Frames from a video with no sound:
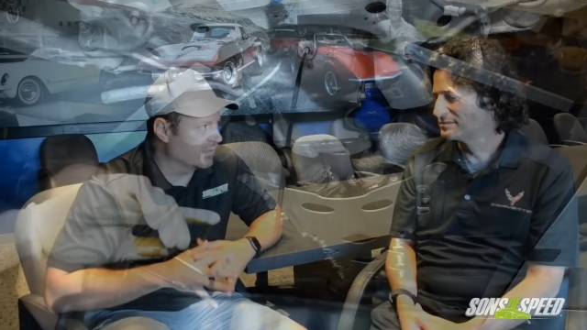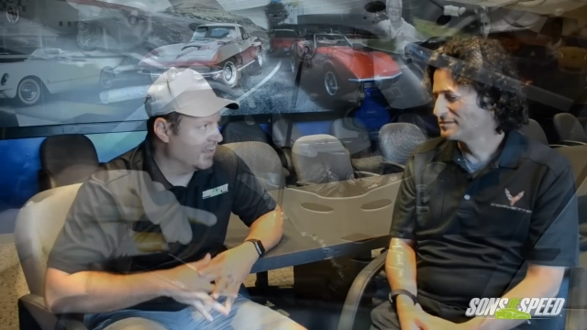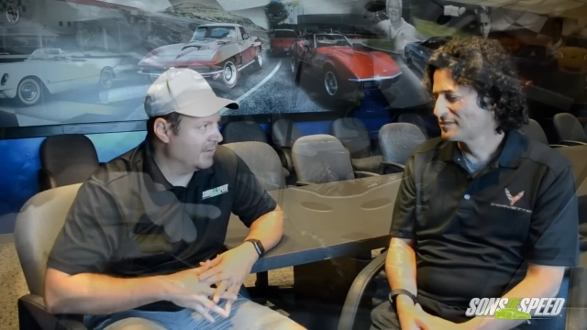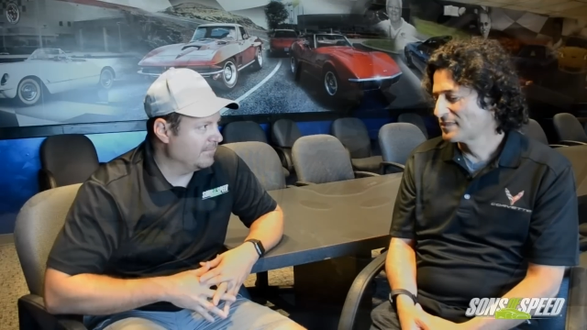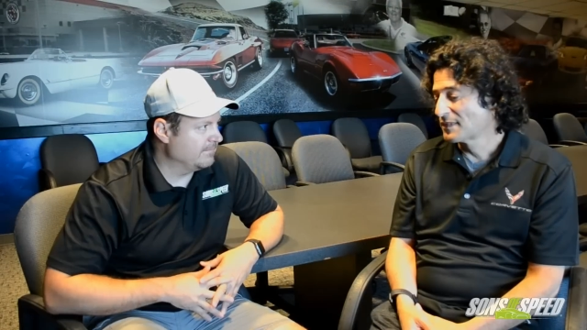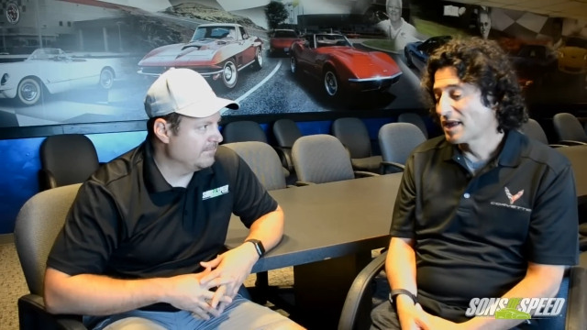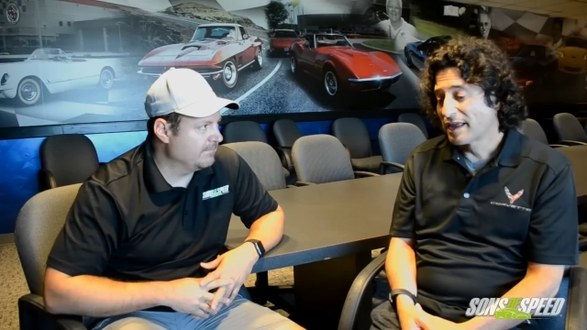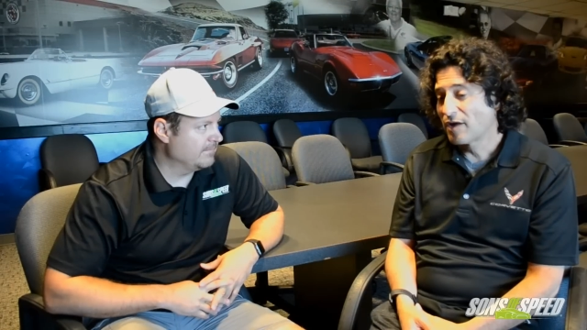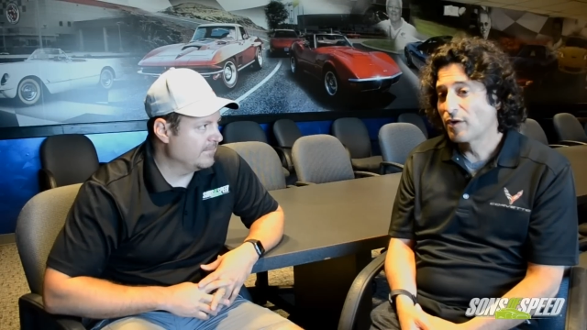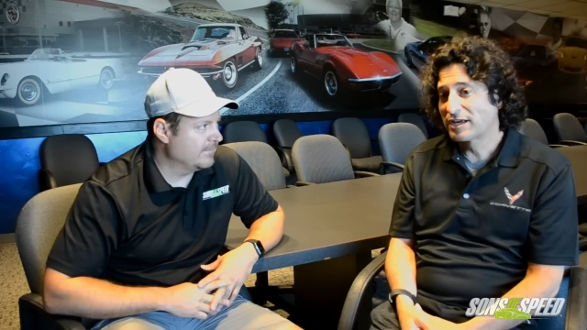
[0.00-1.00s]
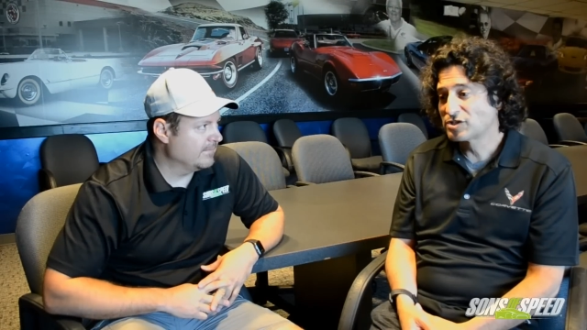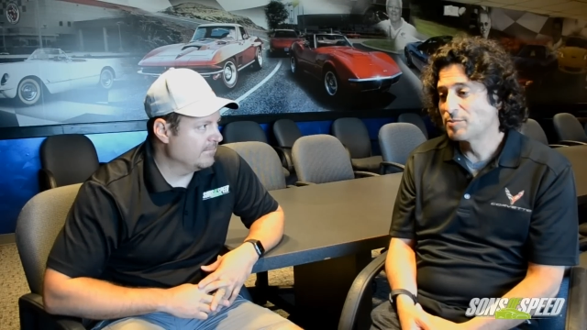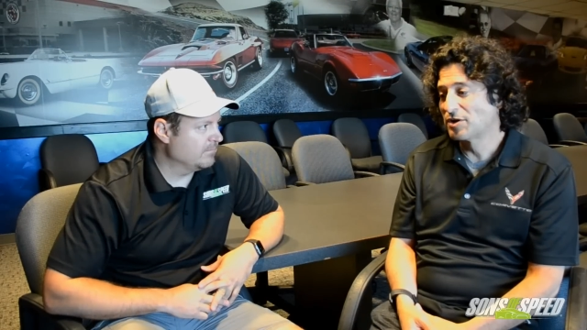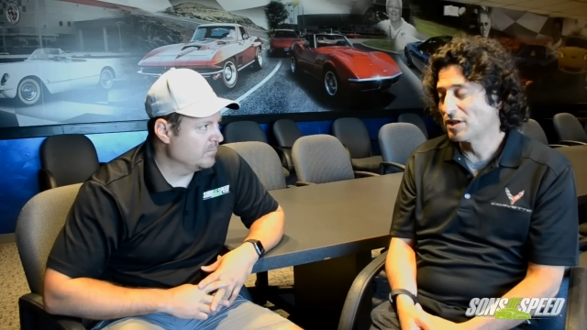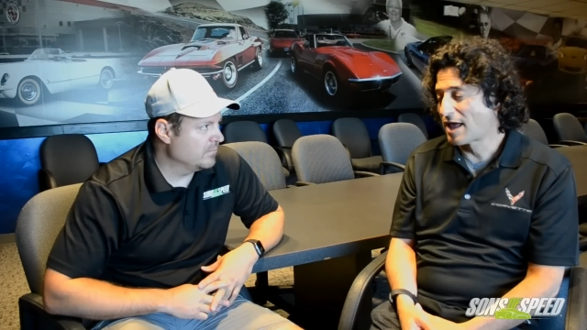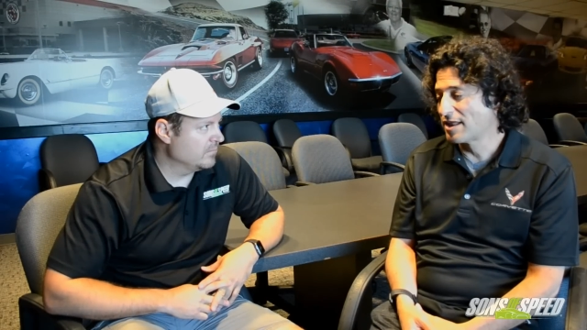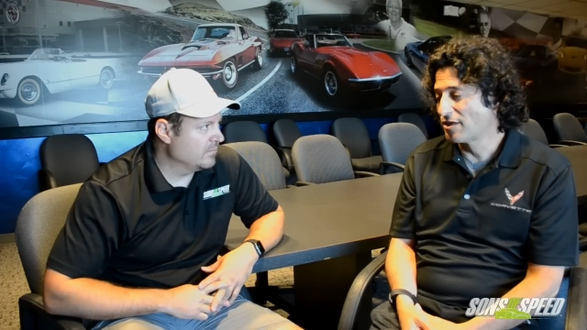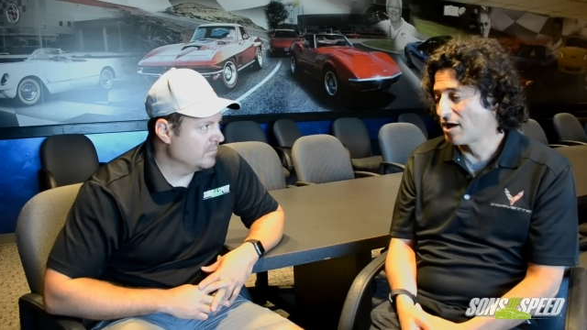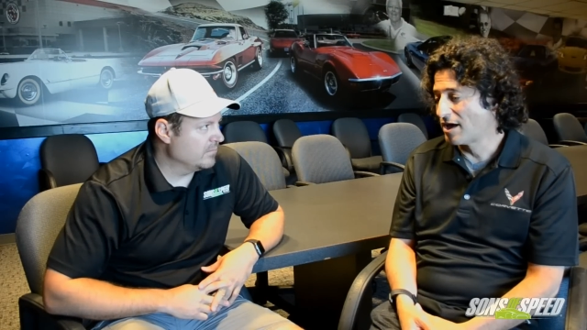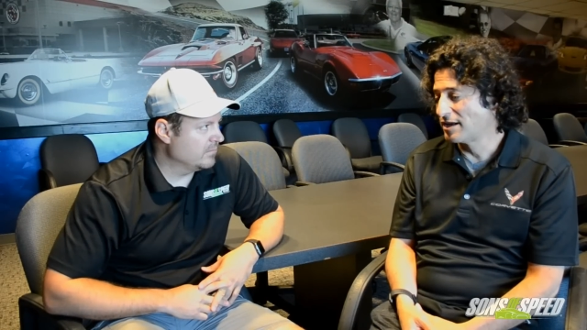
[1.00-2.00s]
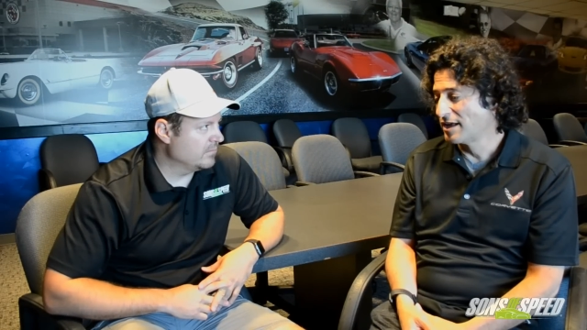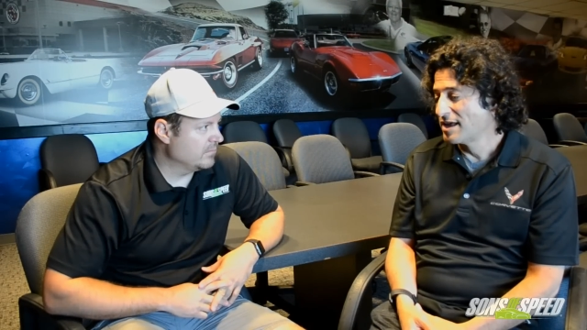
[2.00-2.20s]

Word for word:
Speaker 1: that? Yeah, we actually put a lot of thought.